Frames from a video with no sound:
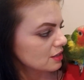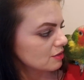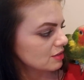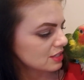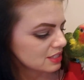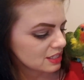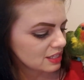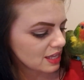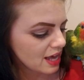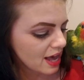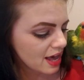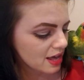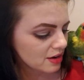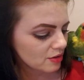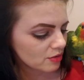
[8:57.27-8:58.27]
You want to see
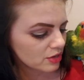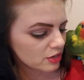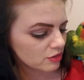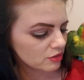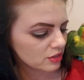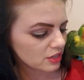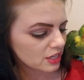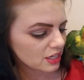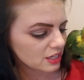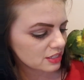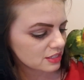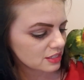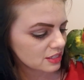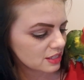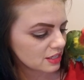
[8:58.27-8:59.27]
that? Or are you looking
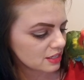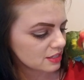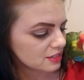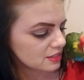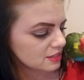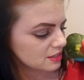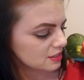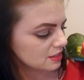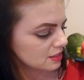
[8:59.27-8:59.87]
to see this?